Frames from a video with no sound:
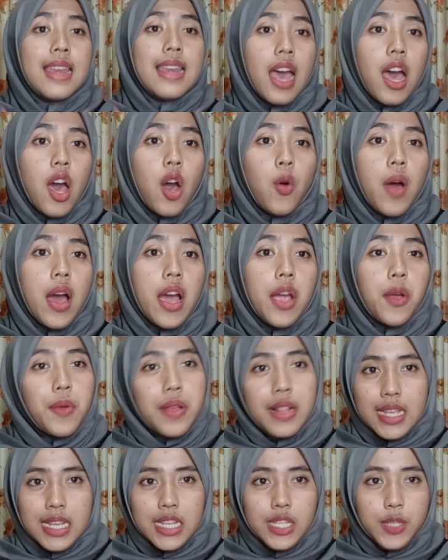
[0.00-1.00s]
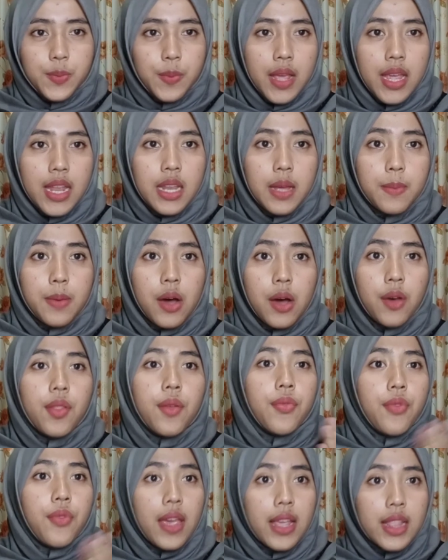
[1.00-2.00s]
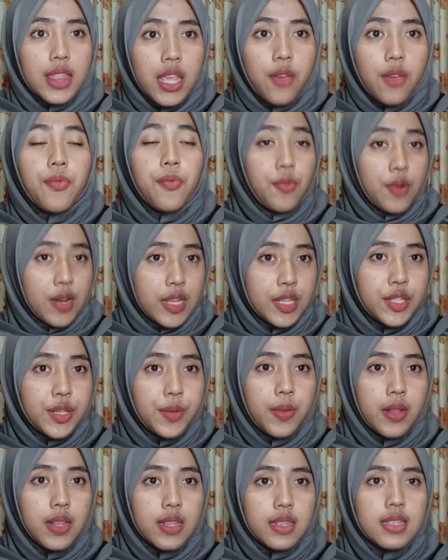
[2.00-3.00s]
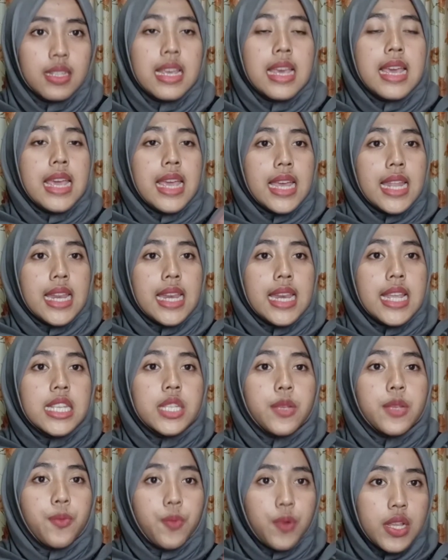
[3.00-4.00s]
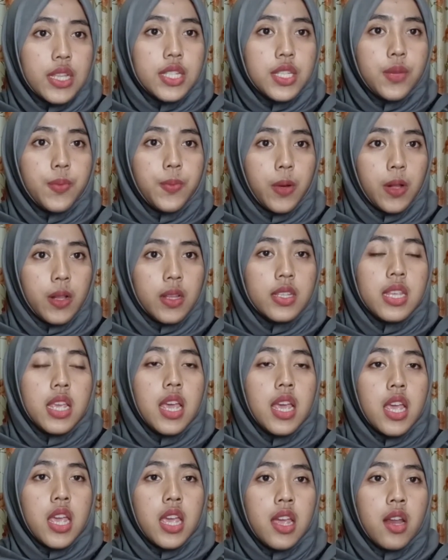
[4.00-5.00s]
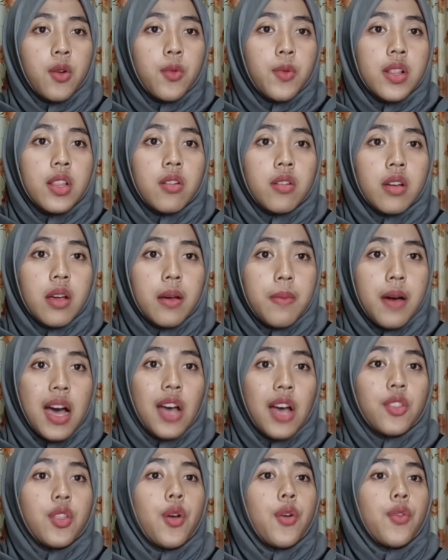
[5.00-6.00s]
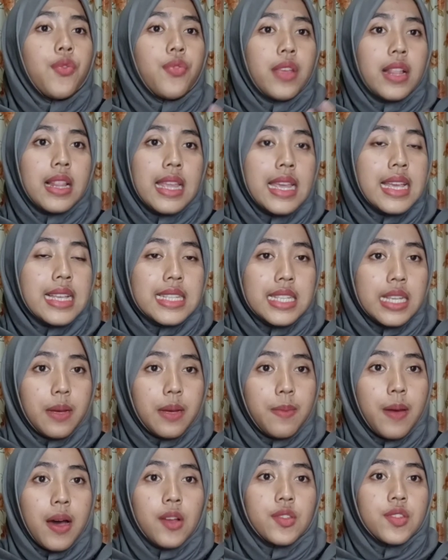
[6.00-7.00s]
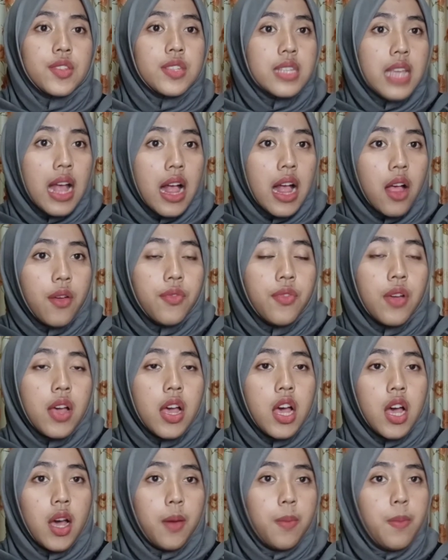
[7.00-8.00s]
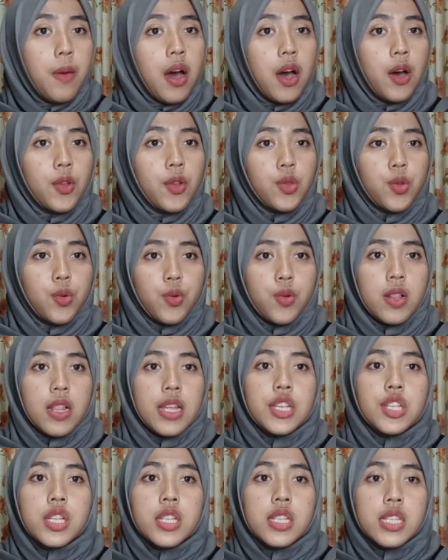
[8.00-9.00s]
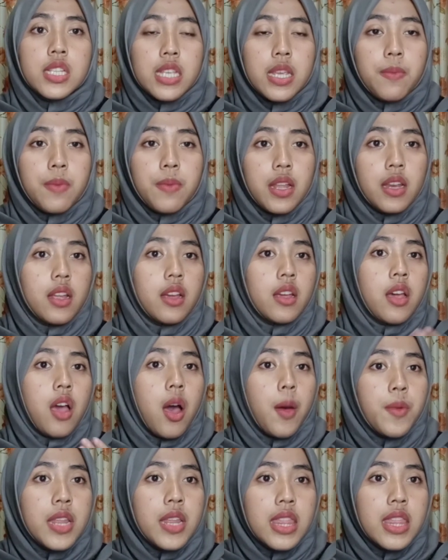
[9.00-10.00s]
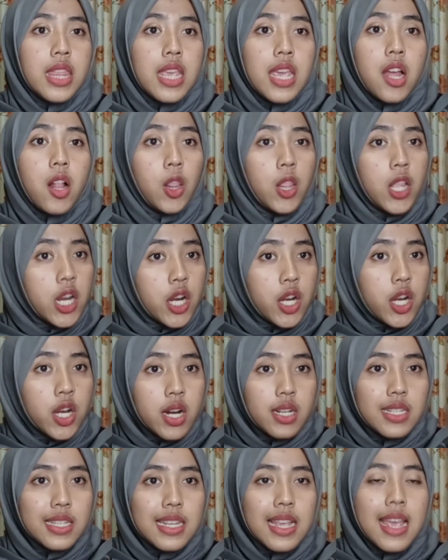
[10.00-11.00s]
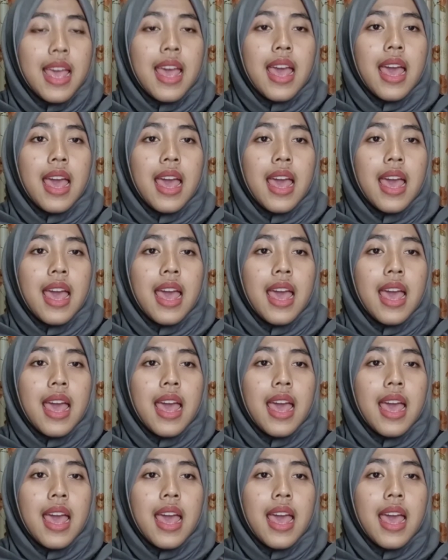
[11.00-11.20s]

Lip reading: now I will explain about affective principles. In these principles, here we look about feelings about self, about relationship and a community of learners,